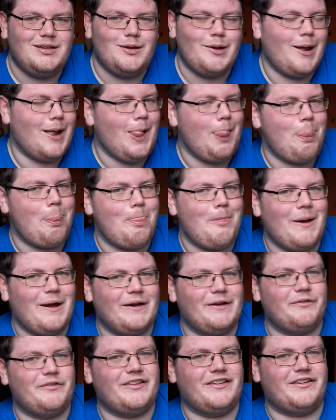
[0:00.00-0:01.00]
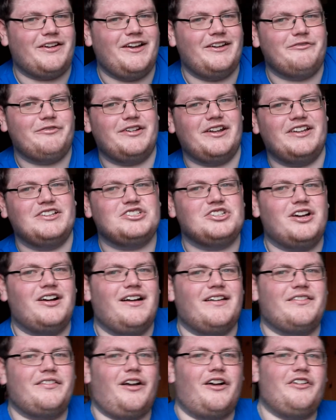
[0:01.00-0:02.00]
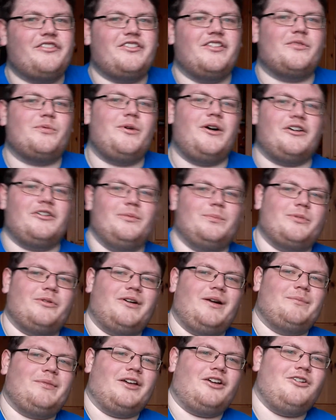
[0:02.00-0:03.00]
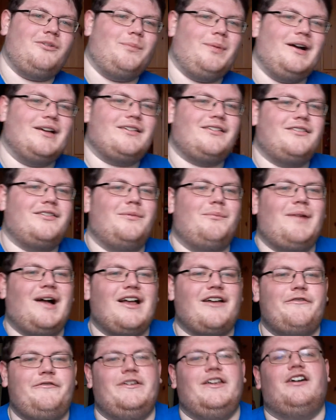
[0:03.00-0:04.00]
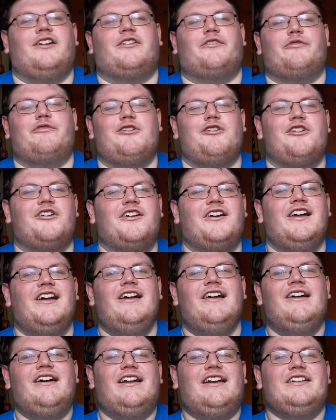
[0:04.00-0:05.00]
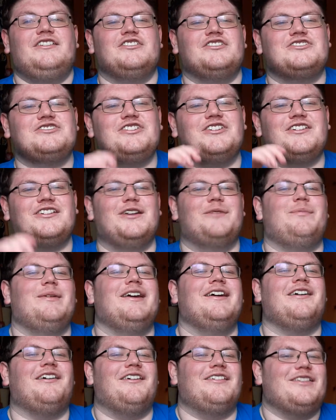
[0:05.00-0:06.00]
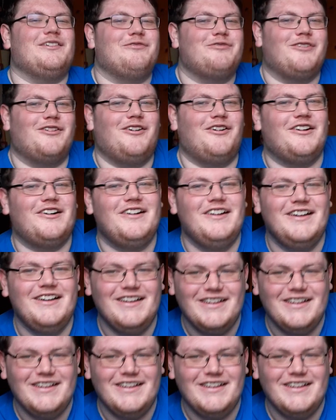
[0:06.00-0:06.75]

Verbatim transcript: Um, and there was a kind of a nice shot as Austin's walking up the ramp. They cut back to McAfee on the floor, and he's just chugging the beer on the floor.